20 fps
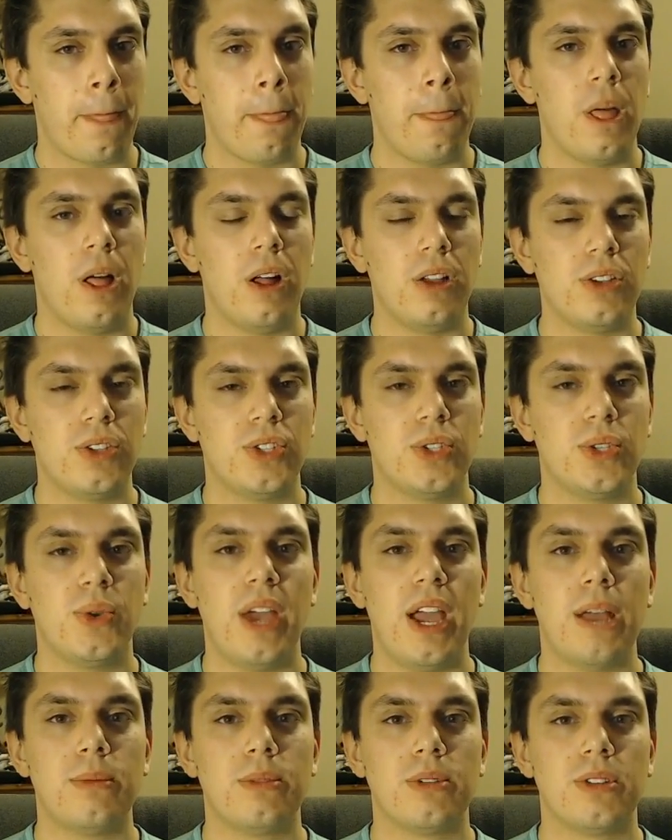Also,
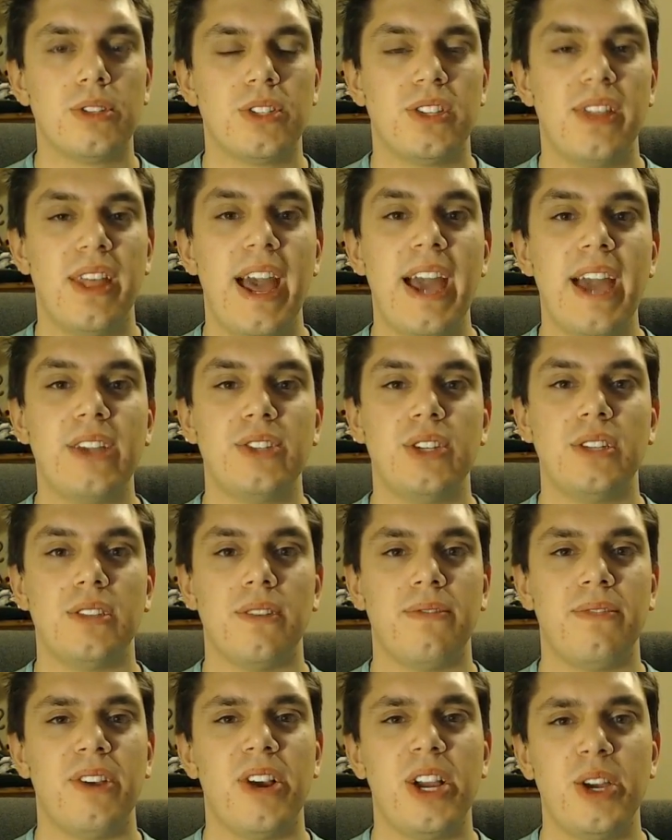Emerald Slash is a
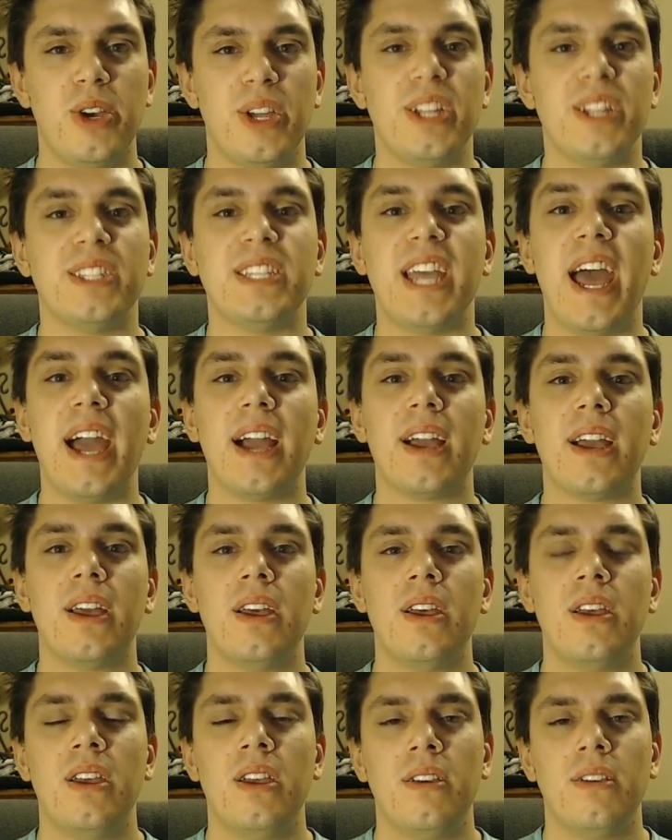very good attack.
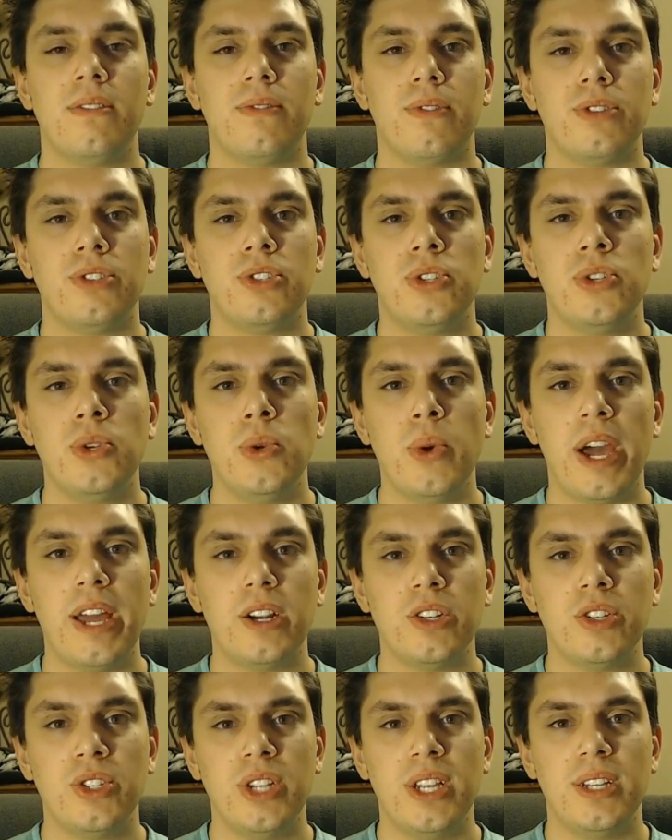For 2
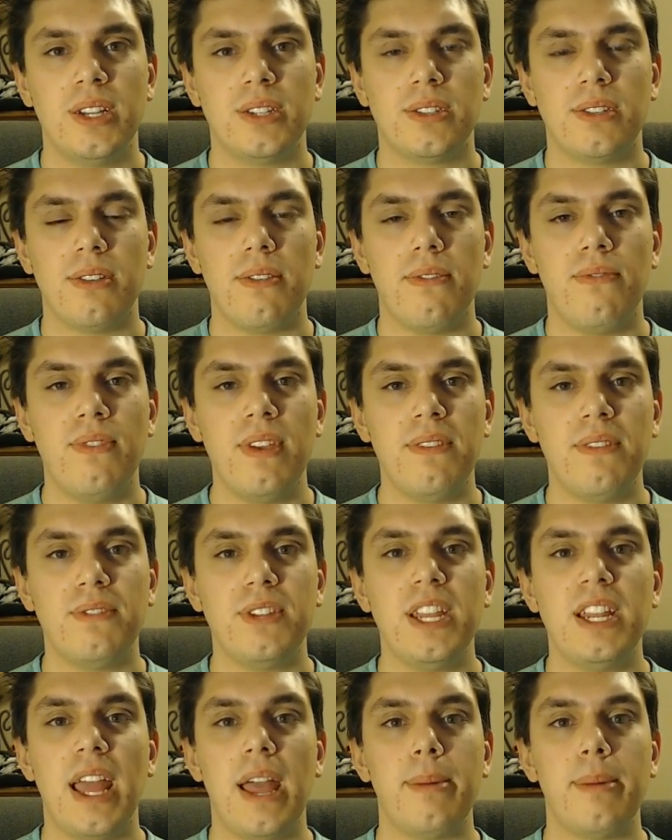energy, it does
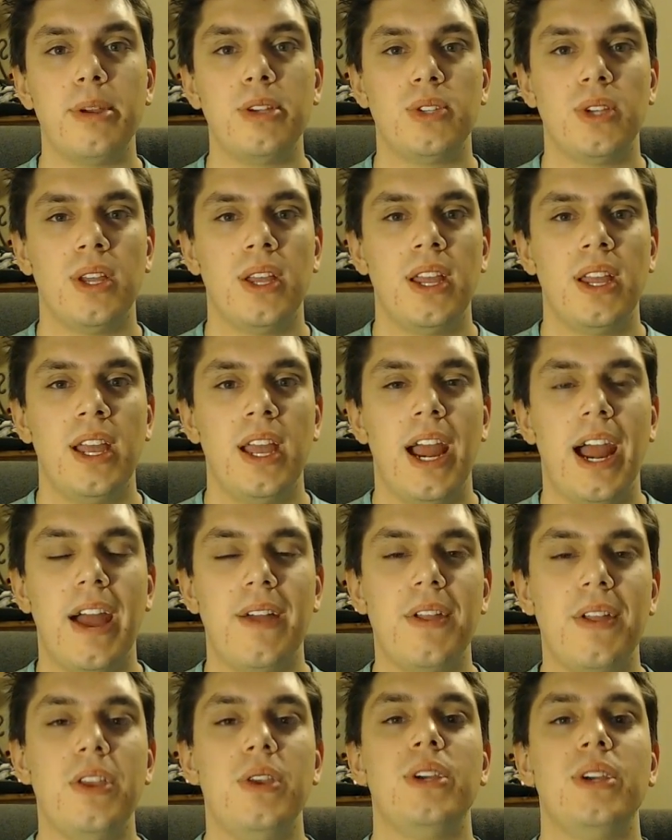50 damage,
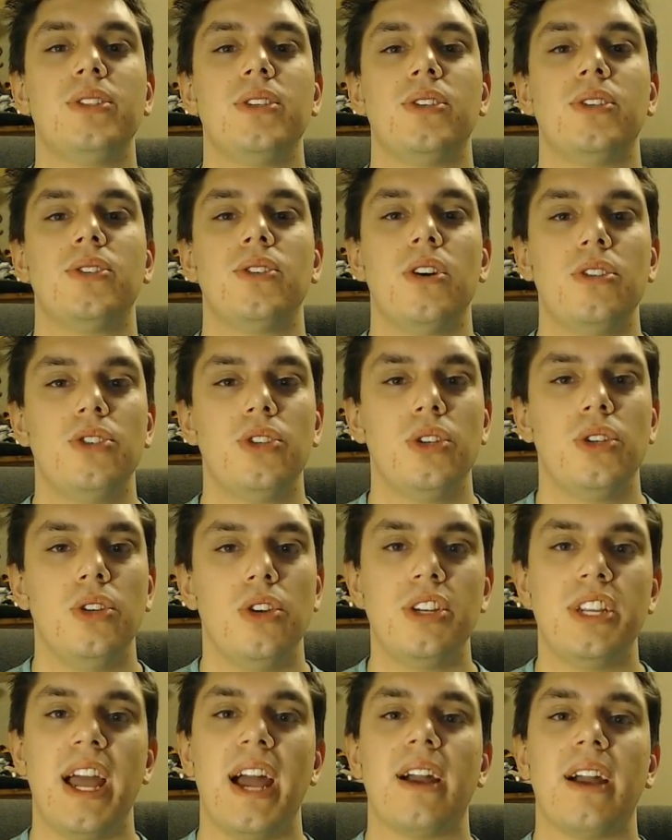and then you get to search your deck